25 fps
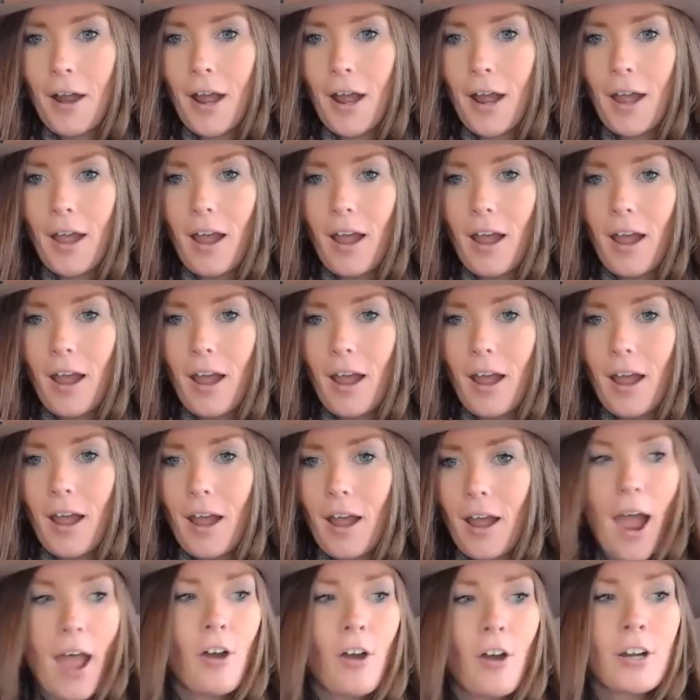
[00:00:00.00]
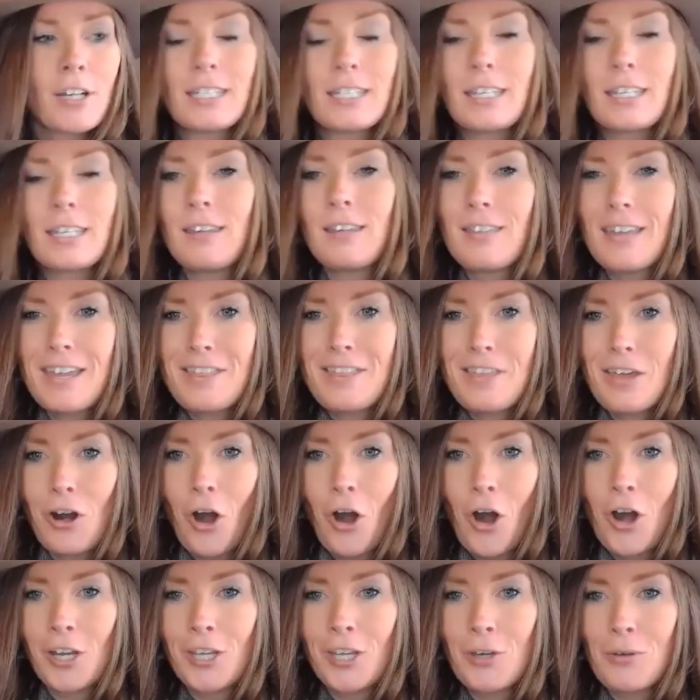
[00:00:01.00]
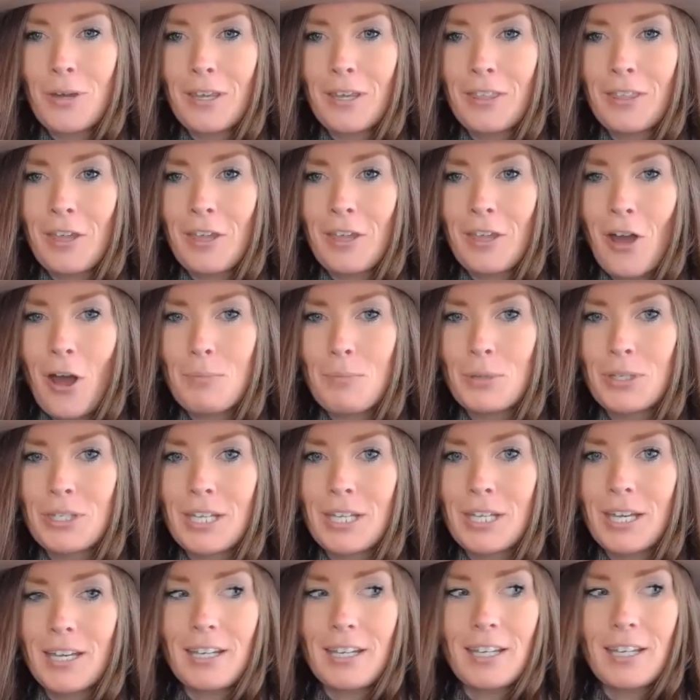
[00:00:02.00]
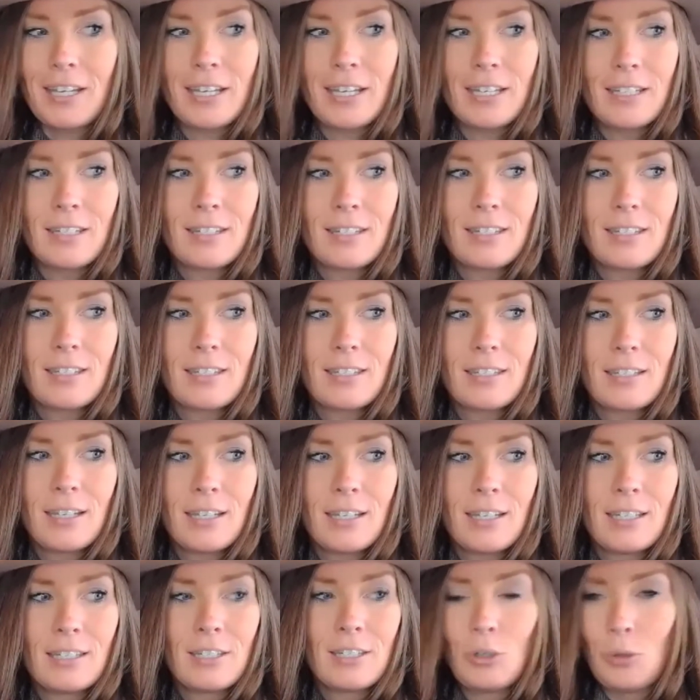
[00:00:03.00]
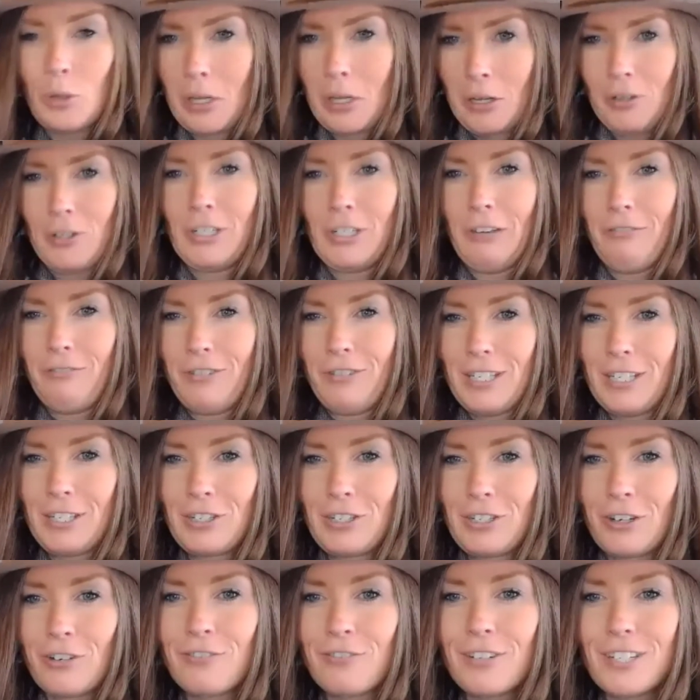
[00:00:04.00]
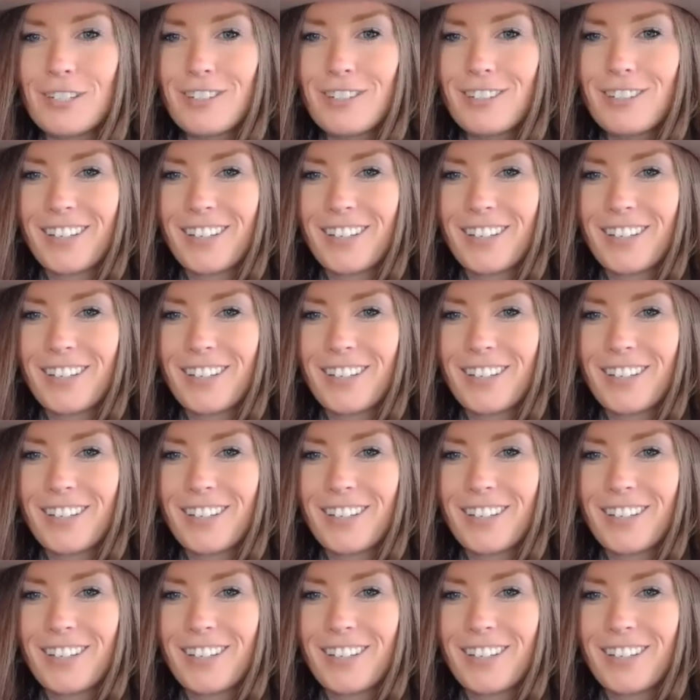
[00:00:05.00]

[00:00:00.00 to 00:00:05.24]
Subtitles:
I honestly think that arguing the opposite is doing yourself a disservice.